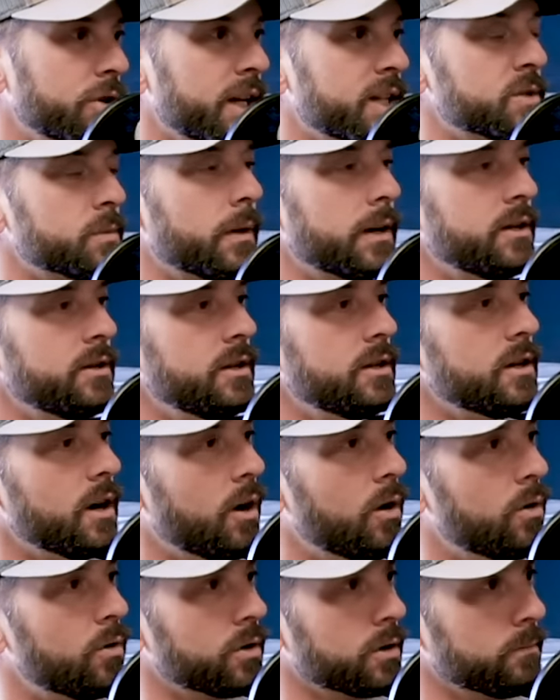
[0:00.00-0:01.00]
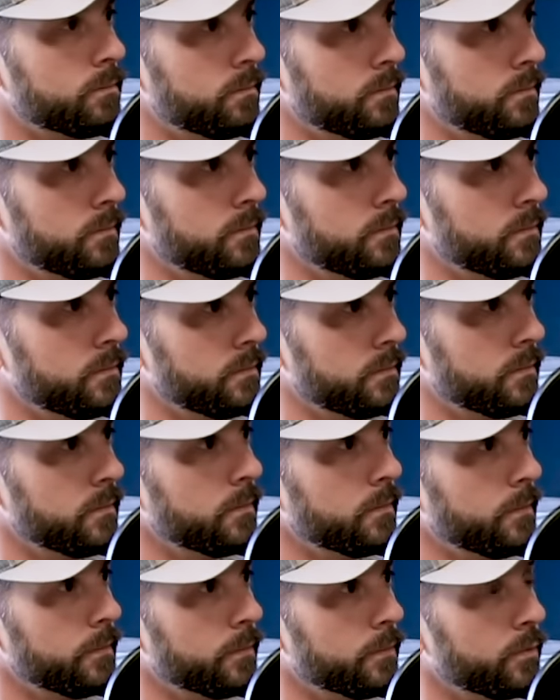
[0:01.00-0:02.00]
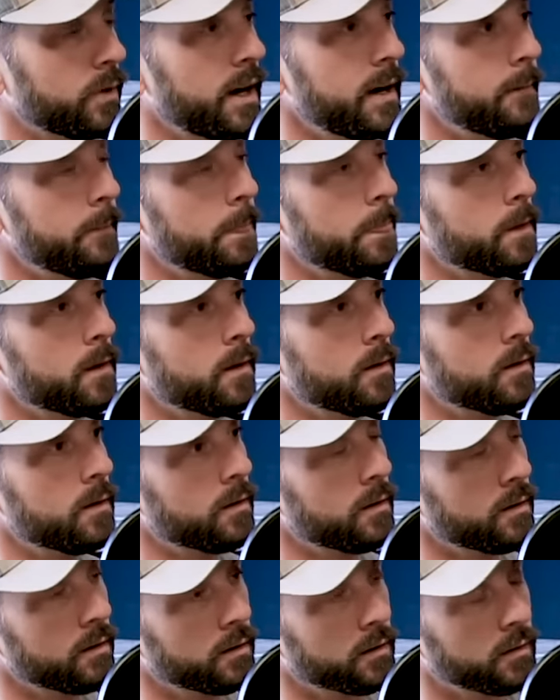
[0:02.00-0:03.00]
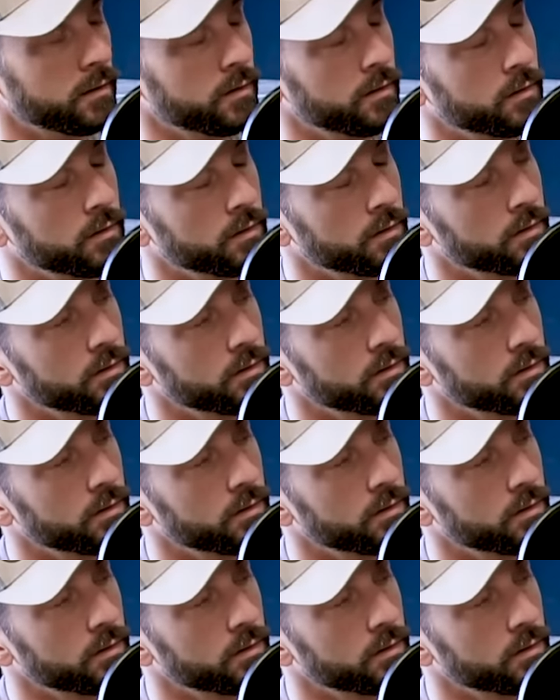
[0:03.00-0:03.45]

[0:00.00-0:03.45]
That's why you need to own them. Well, I think right? a lot of people too, like